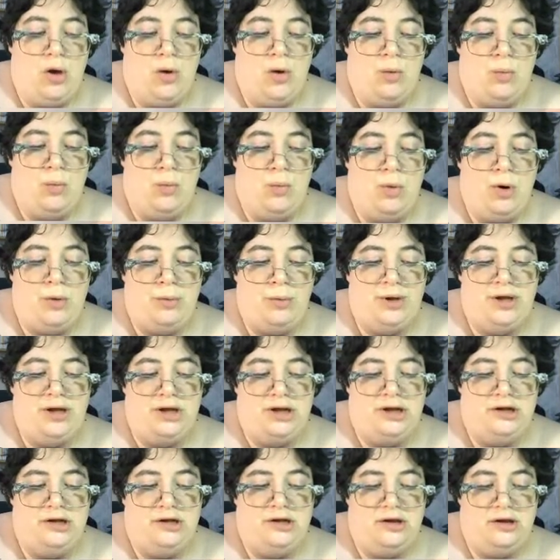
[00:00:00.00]
what we're going
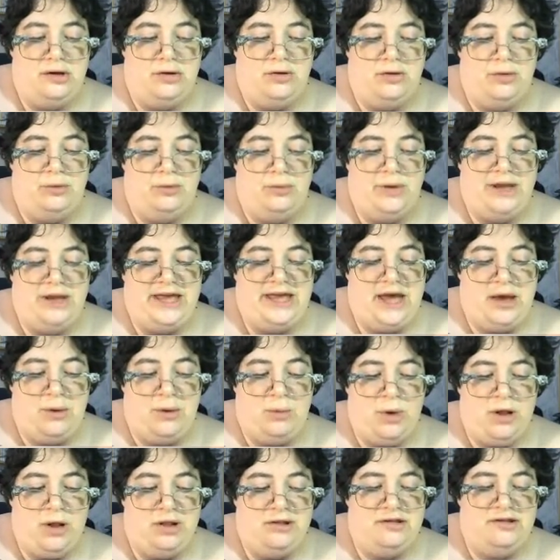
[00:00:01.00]
to do, we get
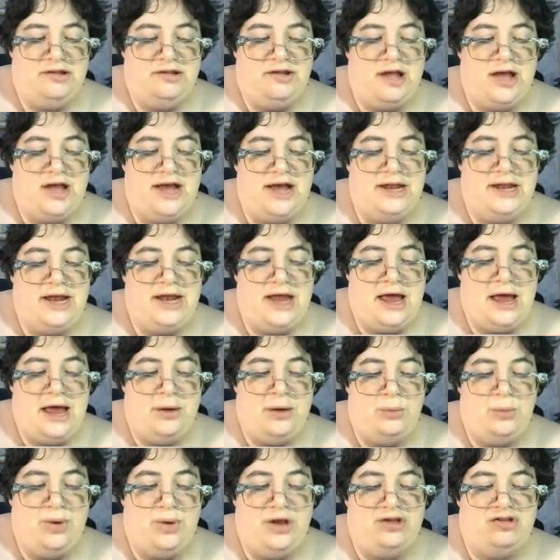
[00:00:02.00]
one side
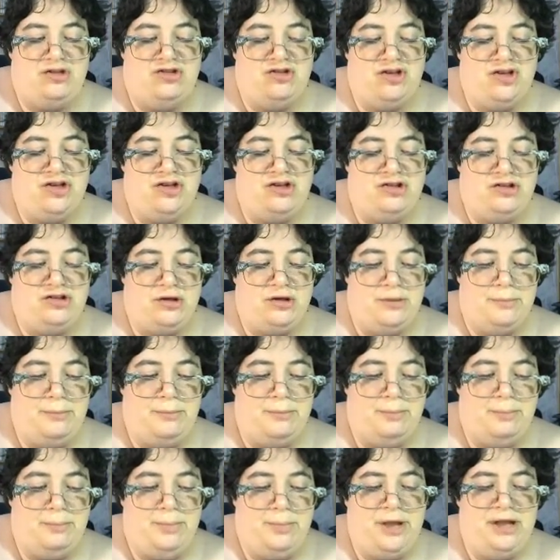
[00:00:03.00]
and we just
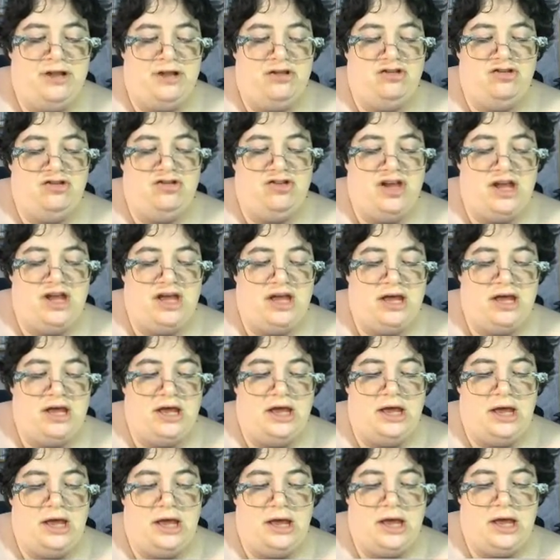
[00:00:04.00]
pinch it
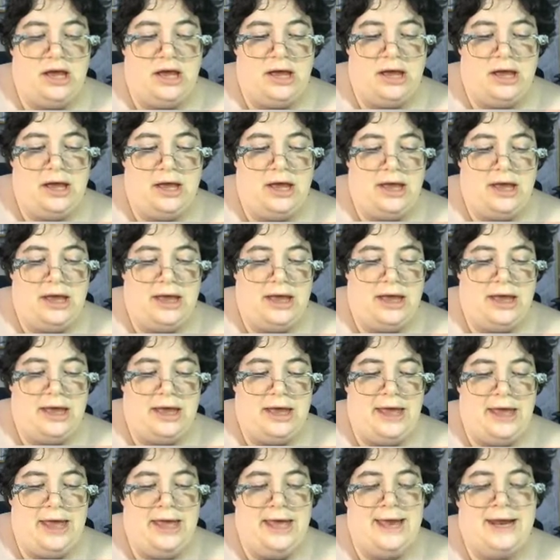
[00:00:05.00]

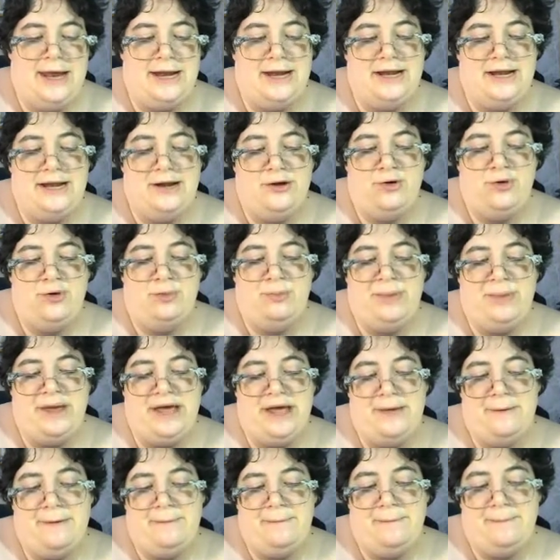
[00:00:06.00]
in a little
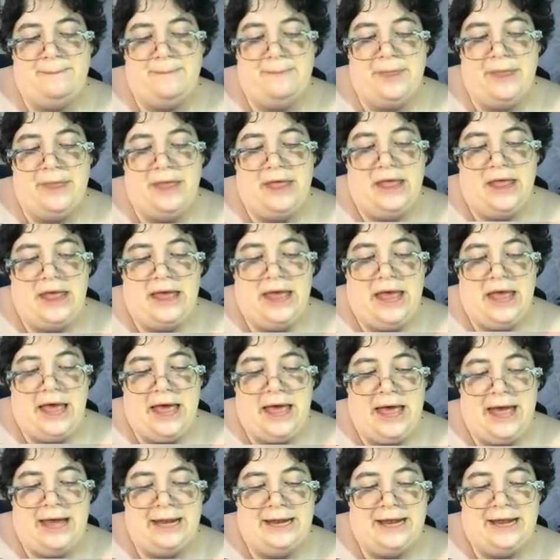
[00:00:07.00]
bit
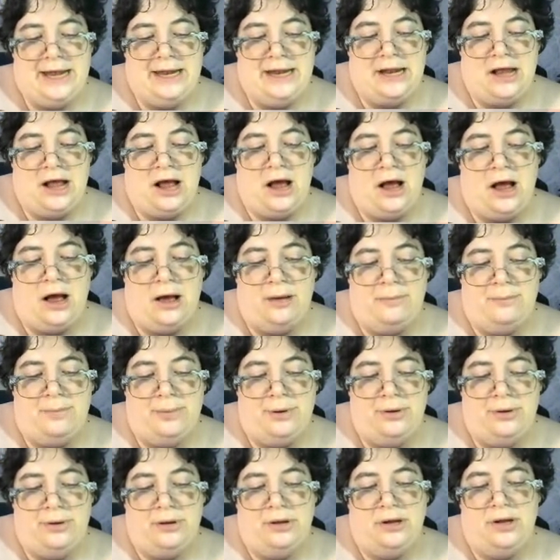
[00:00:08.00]
and then up,
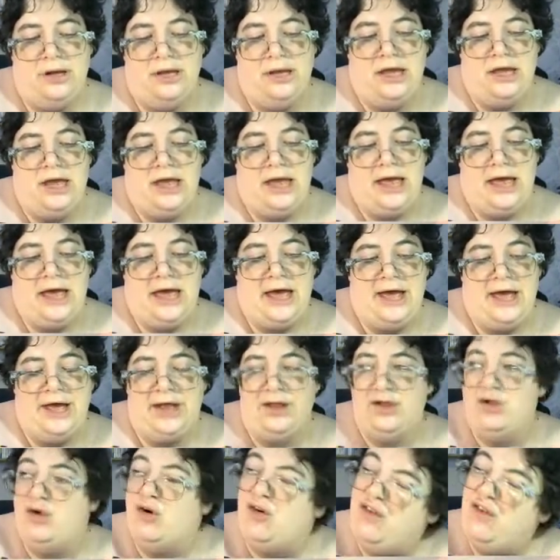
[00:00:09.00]

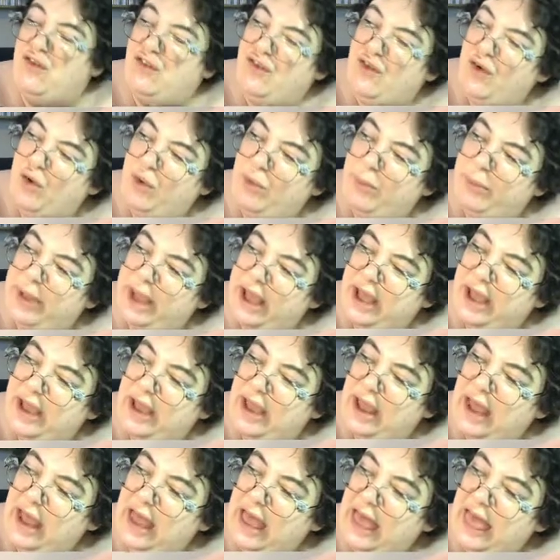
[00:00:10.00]
and you're forming
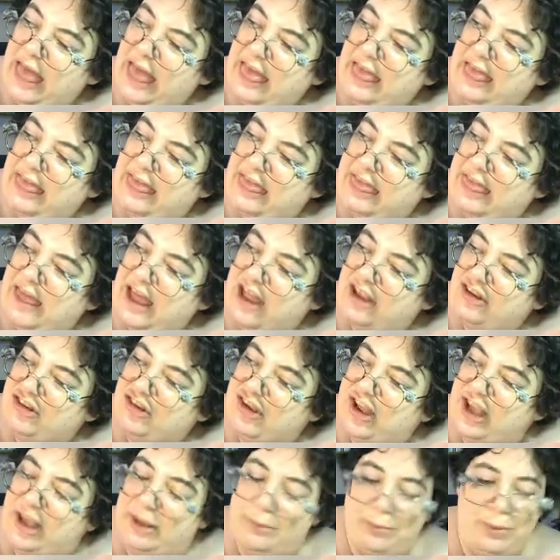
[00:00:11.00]
that
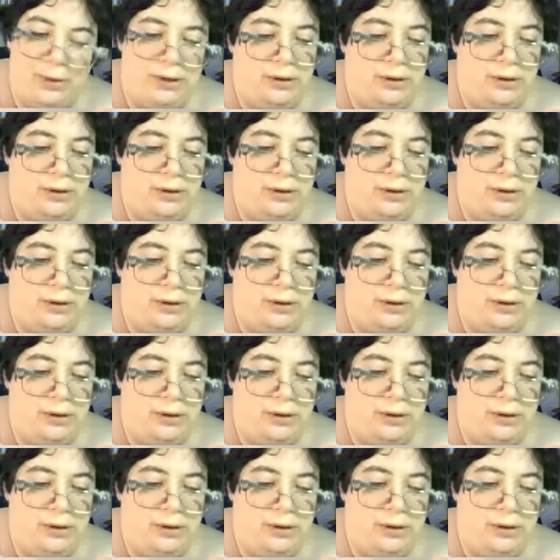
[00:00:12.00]
shape.